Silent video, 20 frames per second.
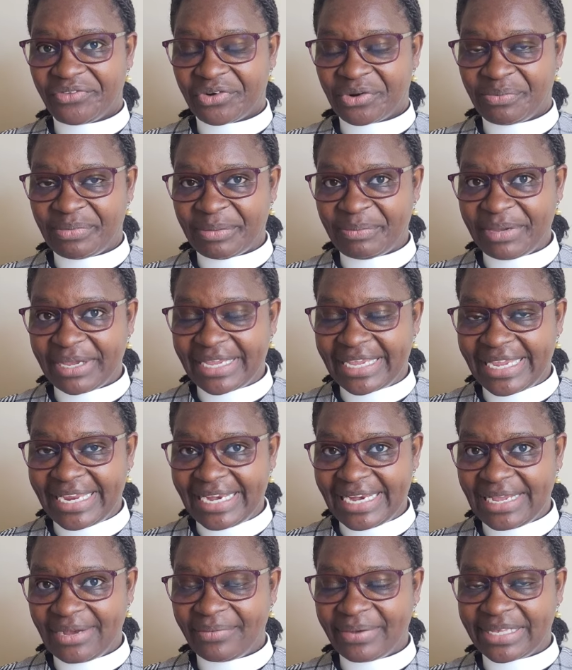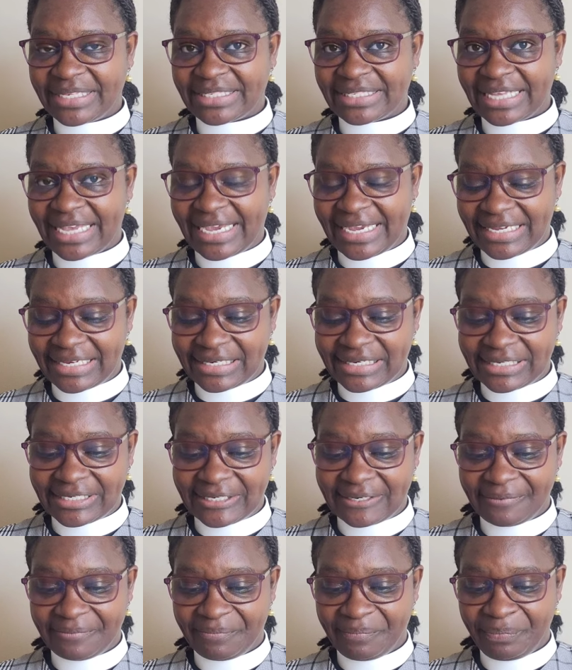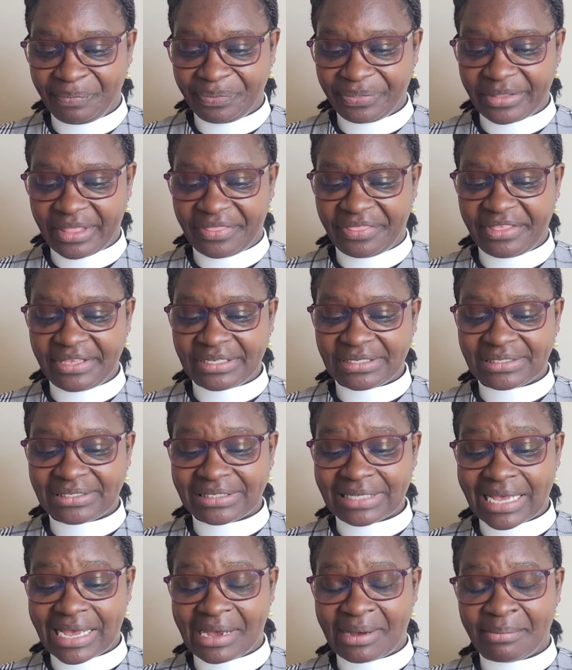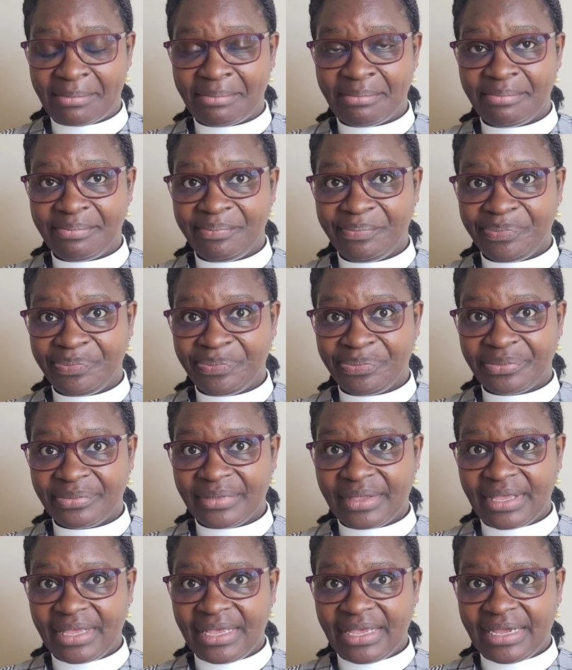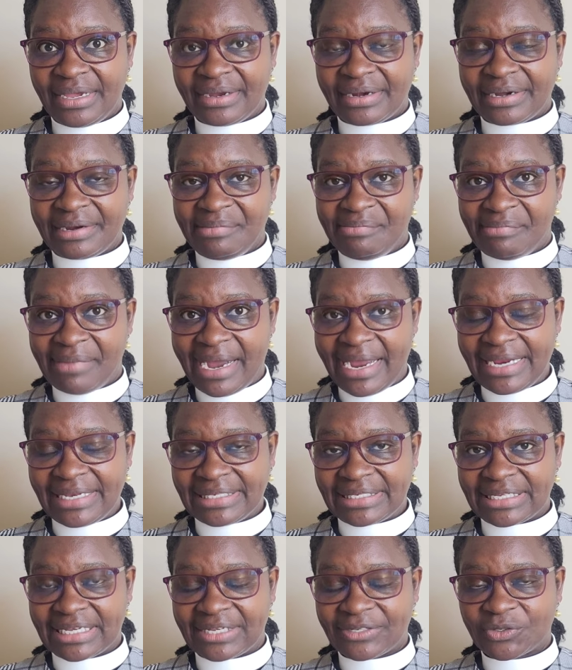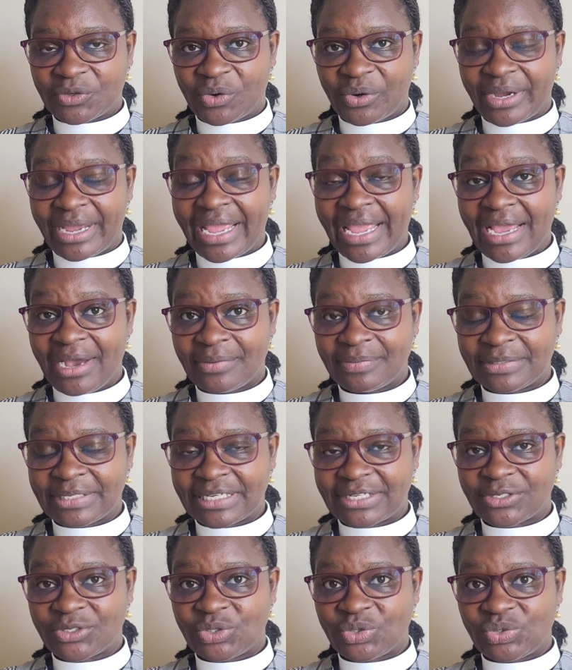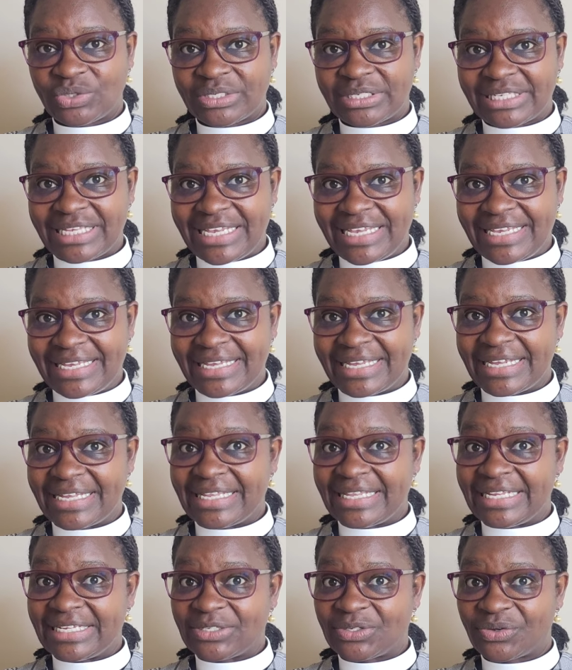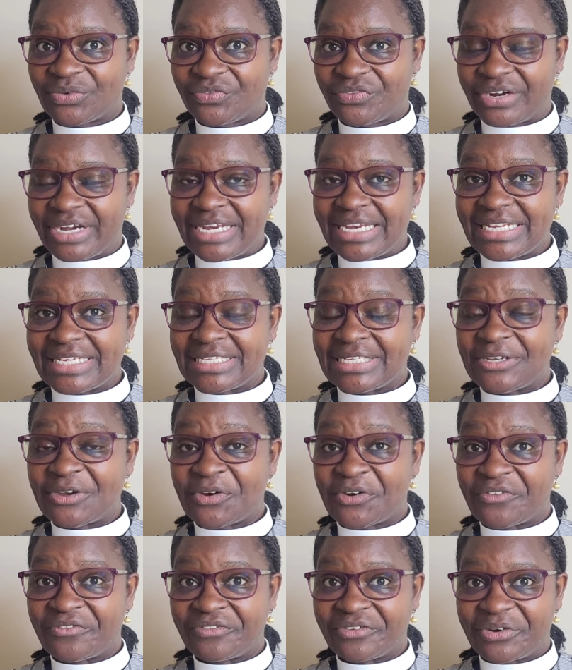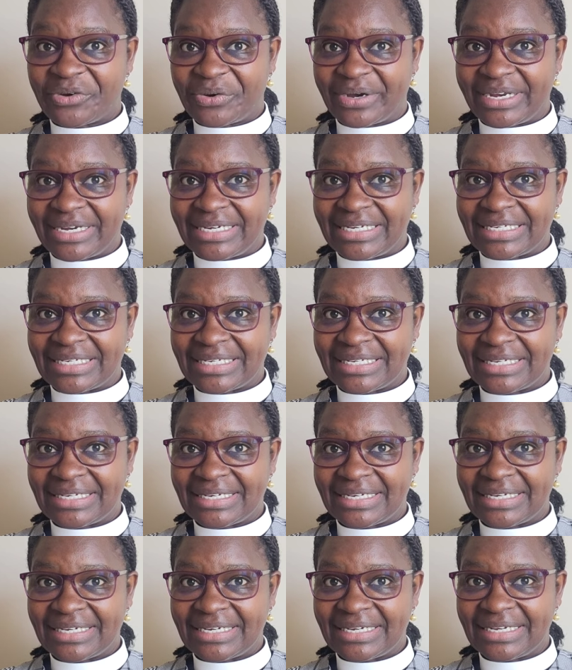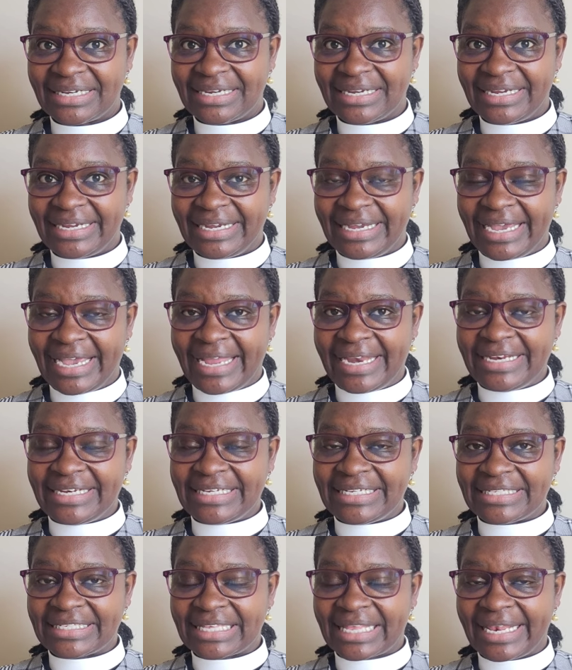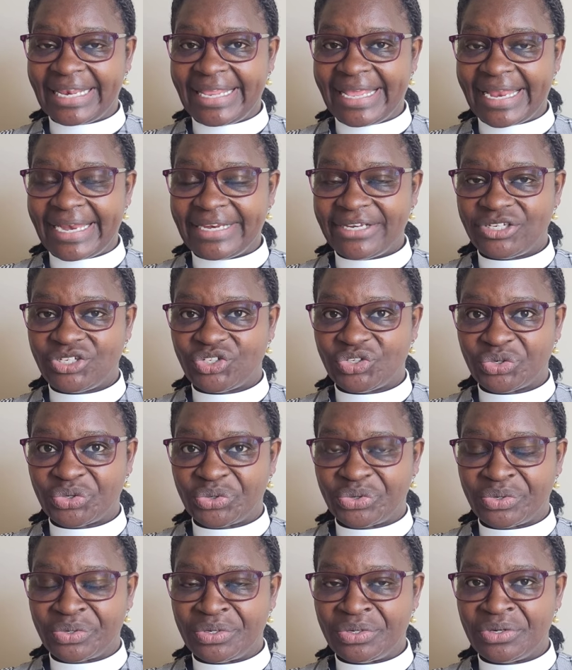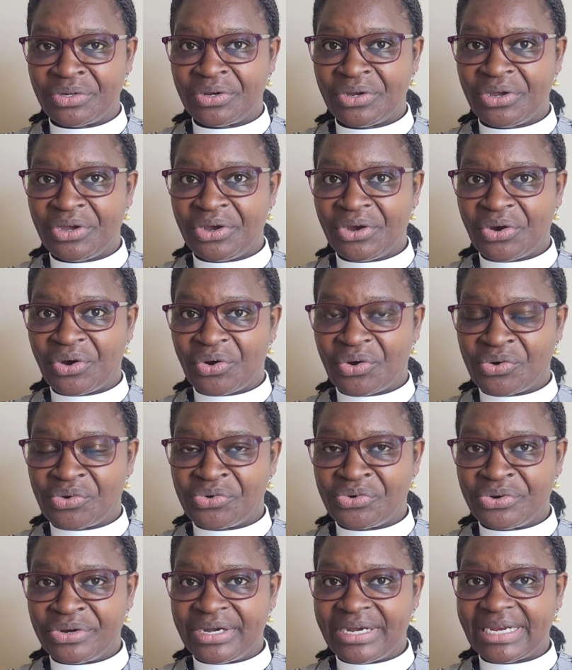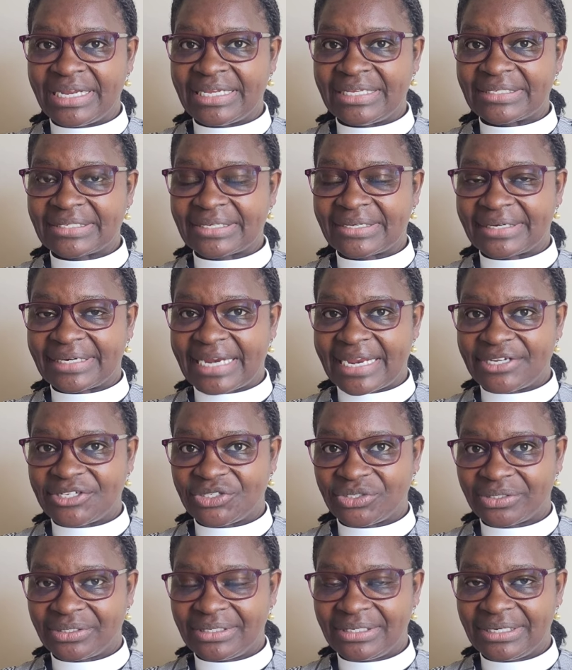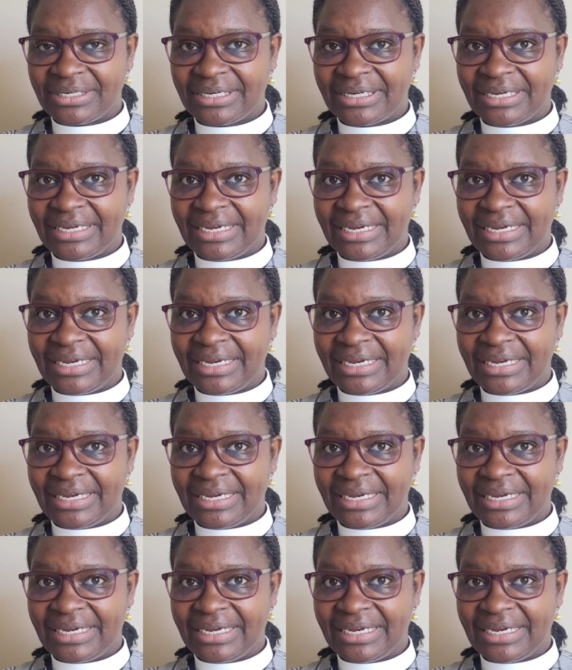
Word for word: From the beginning, we said that this psalm reminds us or helps us to see the sovereignty of God. And it is clearly shown on his creation.